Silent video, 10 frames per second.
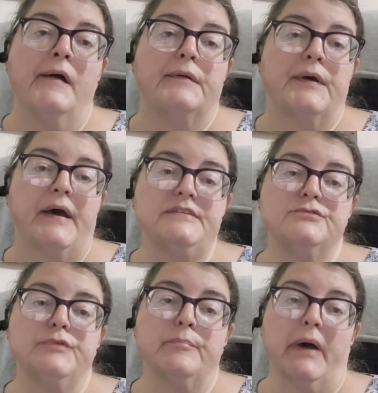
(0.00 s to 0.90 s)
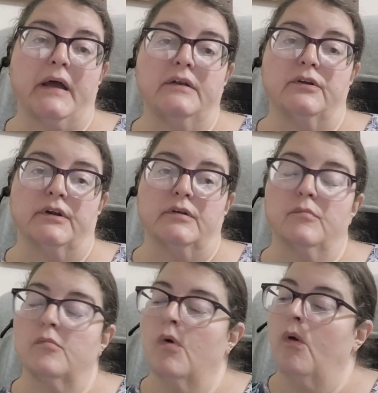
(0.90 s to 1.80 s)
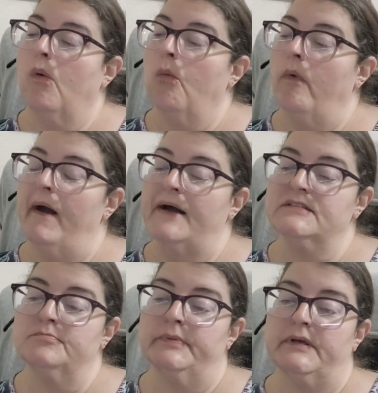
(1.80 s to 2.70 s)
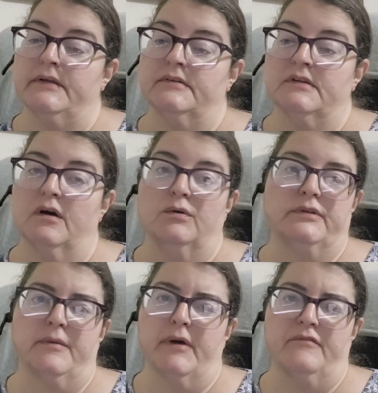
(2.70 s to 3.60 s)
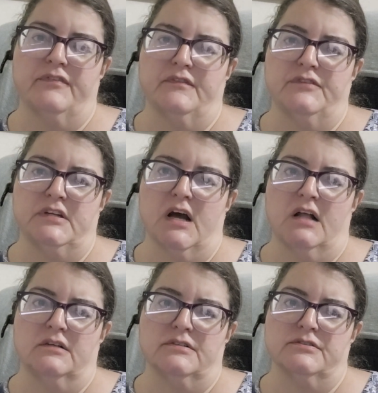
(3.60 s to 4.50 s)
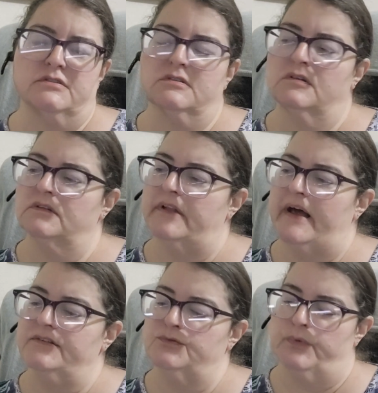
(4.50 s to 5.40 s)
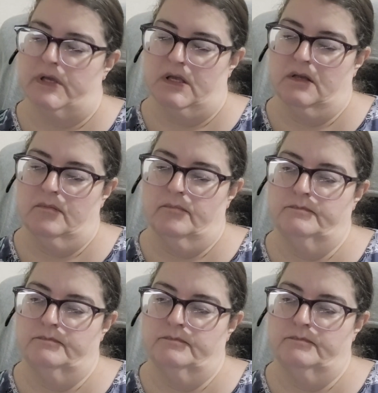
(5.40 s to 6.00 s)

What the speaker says: Now, as a reminder, I spent only about $50 last week.